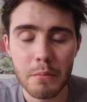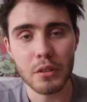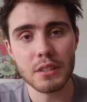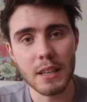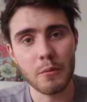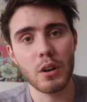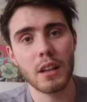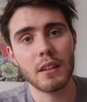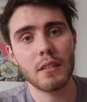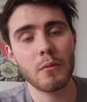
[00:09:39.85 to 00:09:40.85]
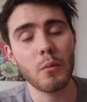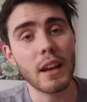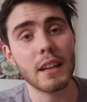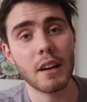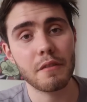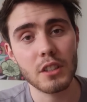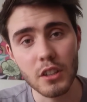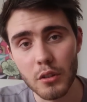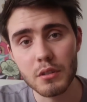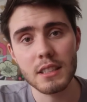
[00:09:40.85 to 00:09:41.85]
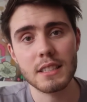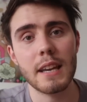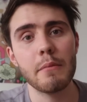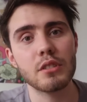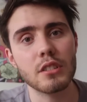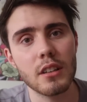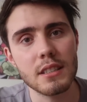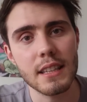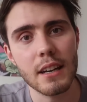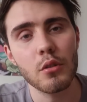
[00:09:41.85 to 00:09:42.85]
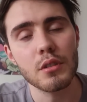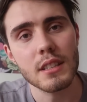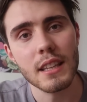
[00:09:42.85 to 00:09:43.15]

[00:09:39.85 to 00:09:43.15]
because they weren't well enough to go to the stables and go and see their horse.